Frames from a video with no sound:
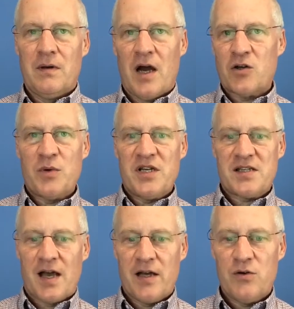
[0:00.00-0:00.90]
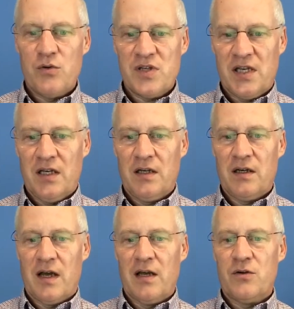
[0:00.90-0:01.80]
How do we decide who's
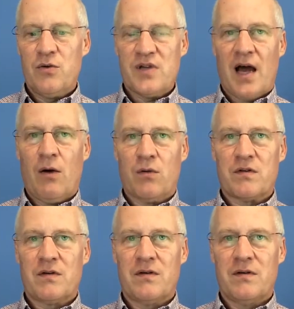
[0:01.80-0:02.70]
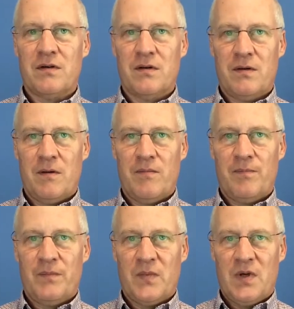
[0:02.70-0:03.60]
in and who's out?
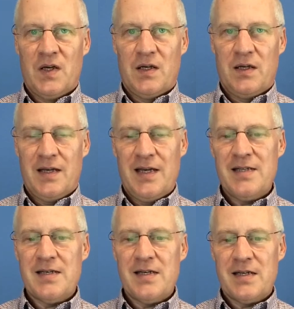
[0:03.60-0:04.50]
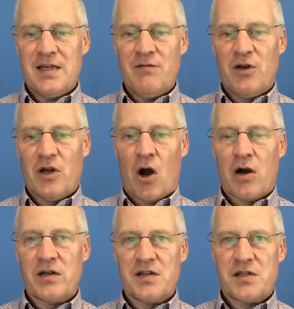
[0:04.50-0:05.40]
Is it even
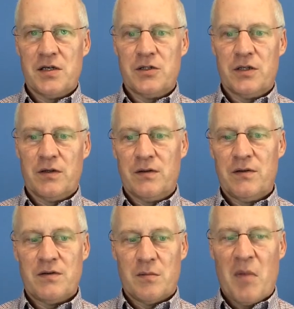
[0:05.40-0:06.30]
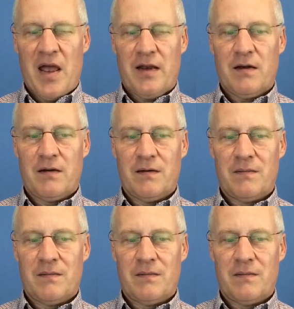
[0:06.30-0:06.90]
our decision to make?